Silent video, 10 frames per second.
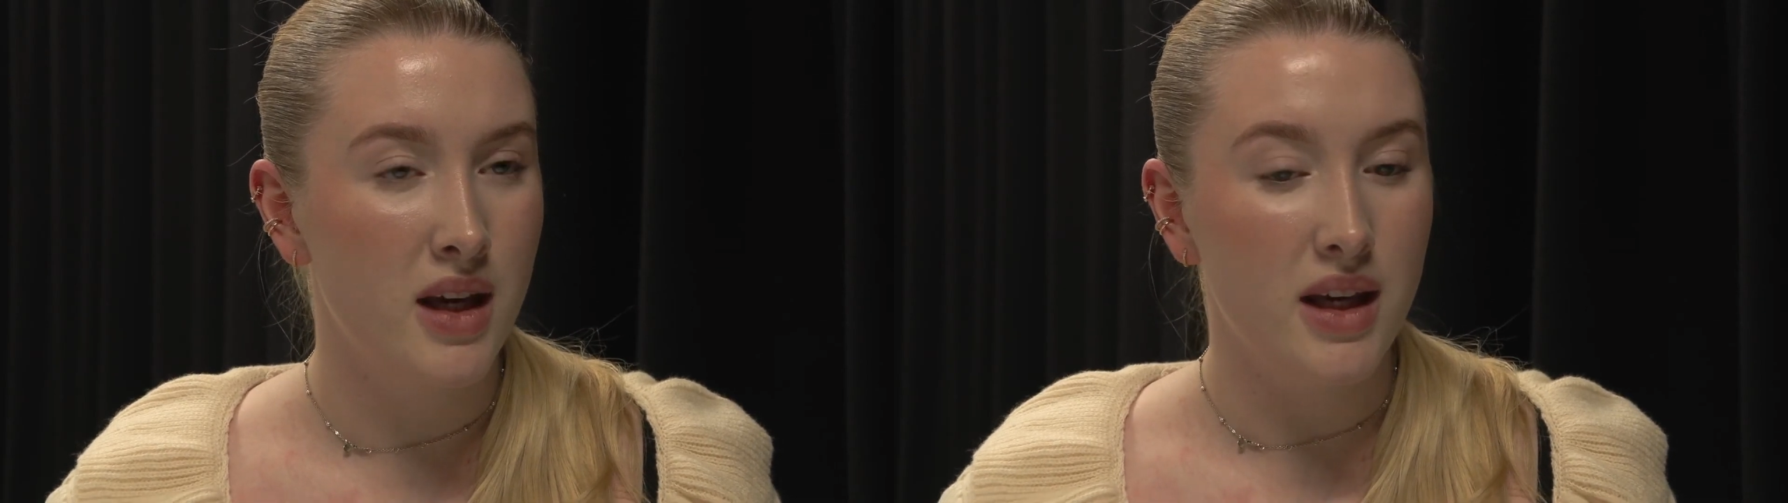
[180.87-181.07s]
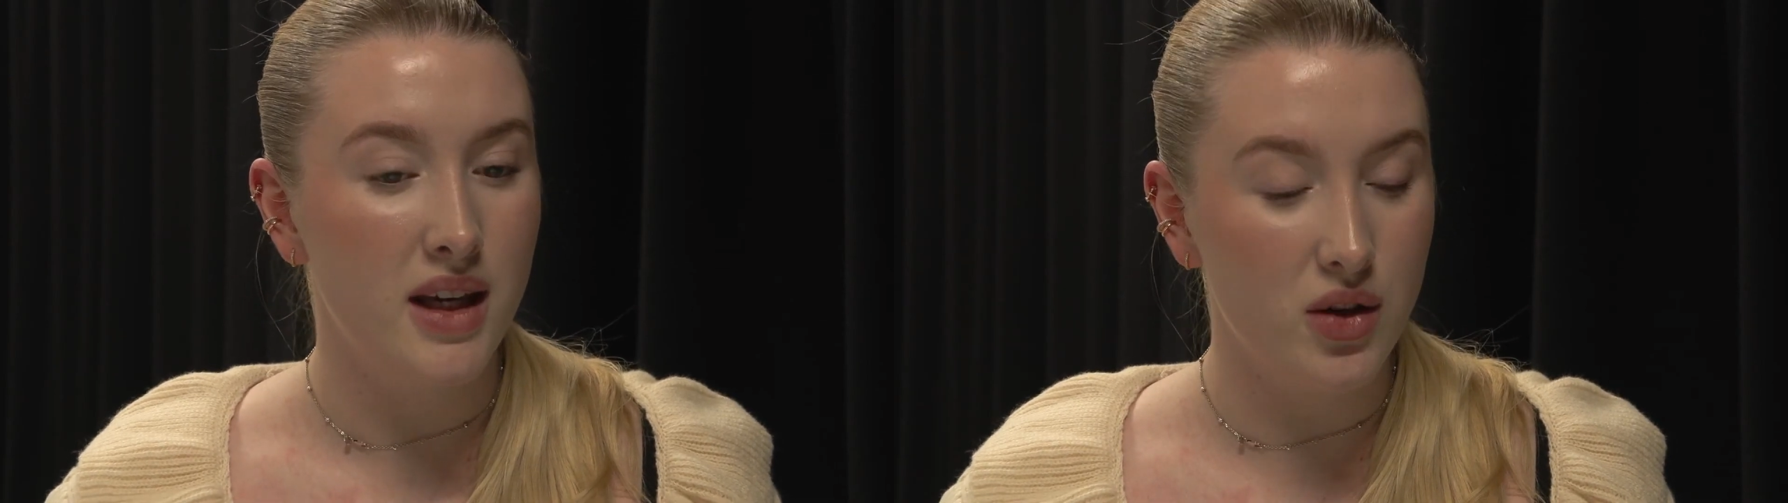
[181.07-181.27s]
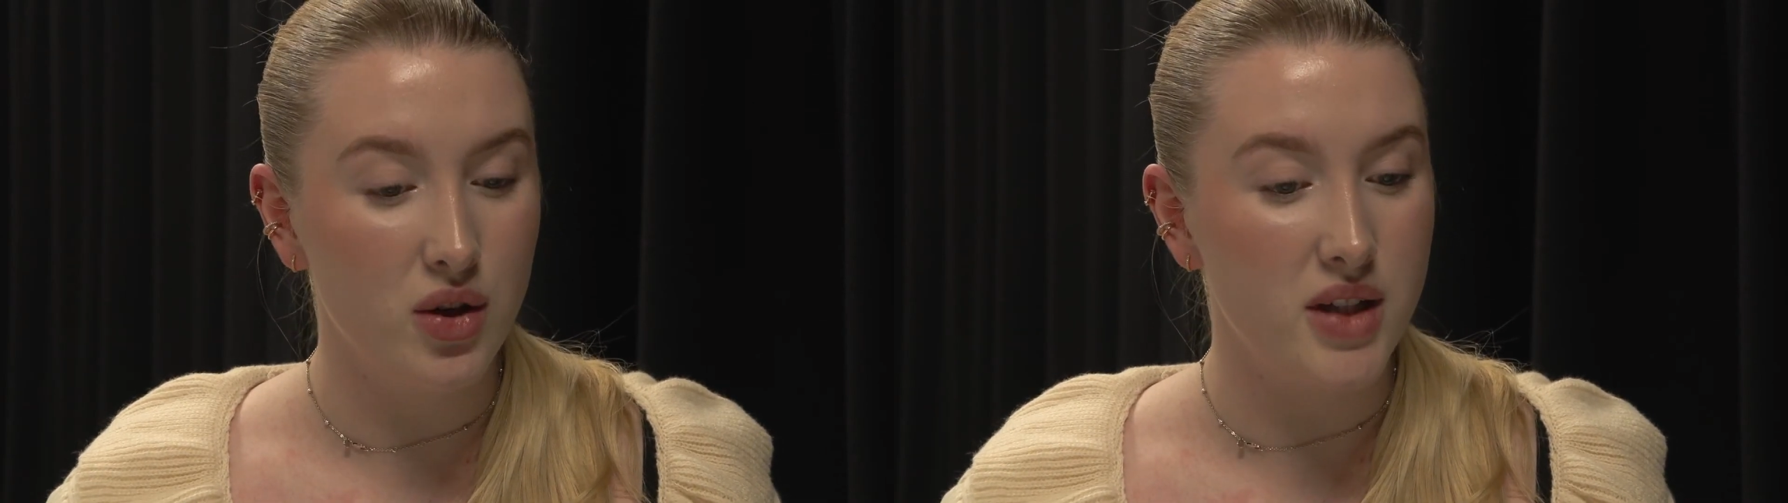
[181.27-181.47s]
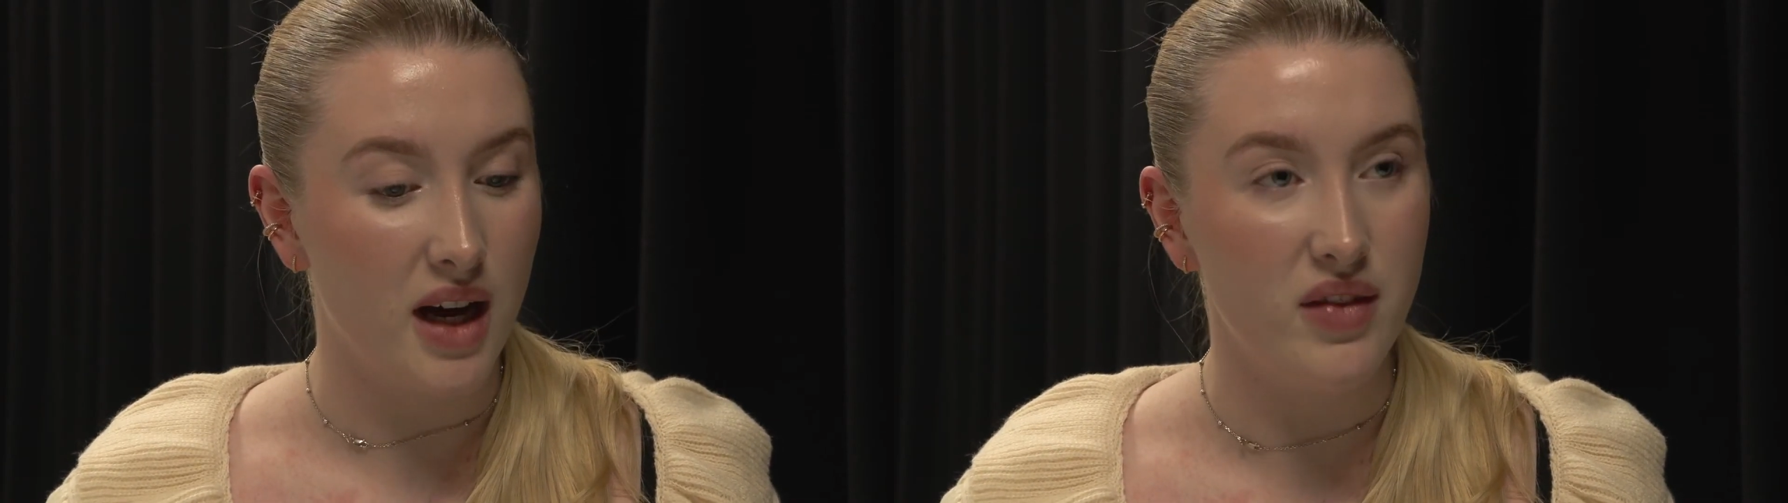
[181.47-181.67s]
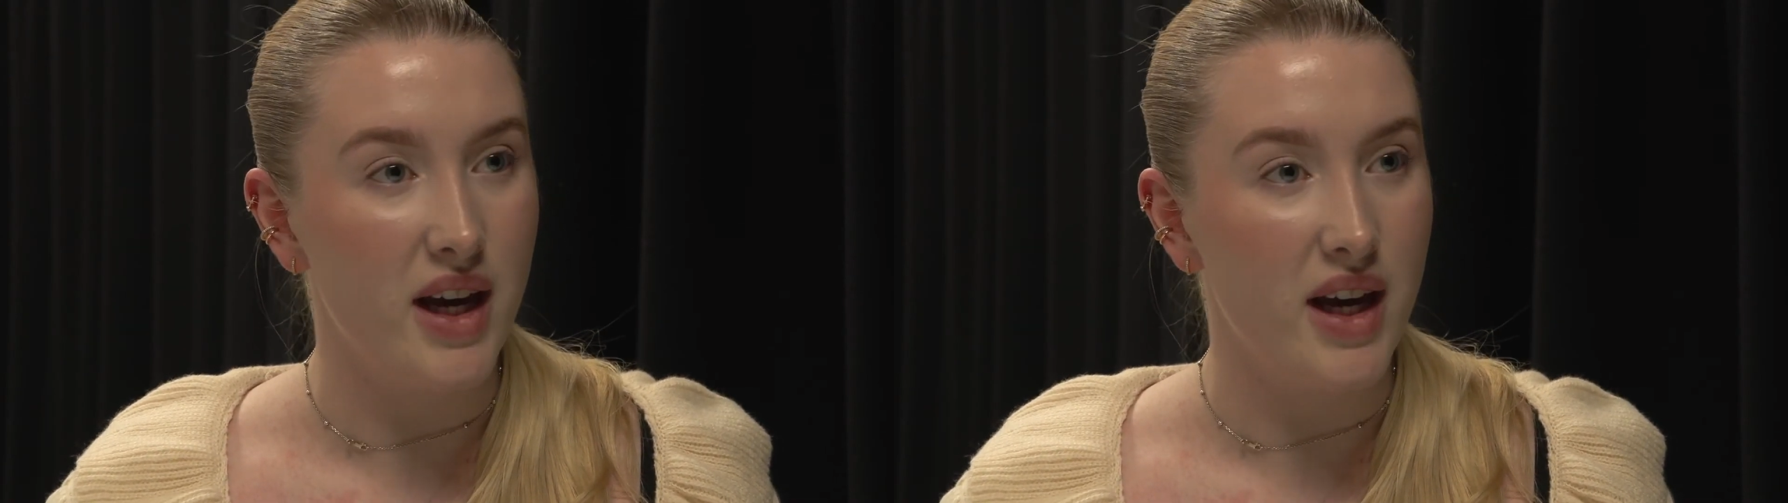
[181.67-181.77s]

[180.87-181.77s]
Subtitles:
He could have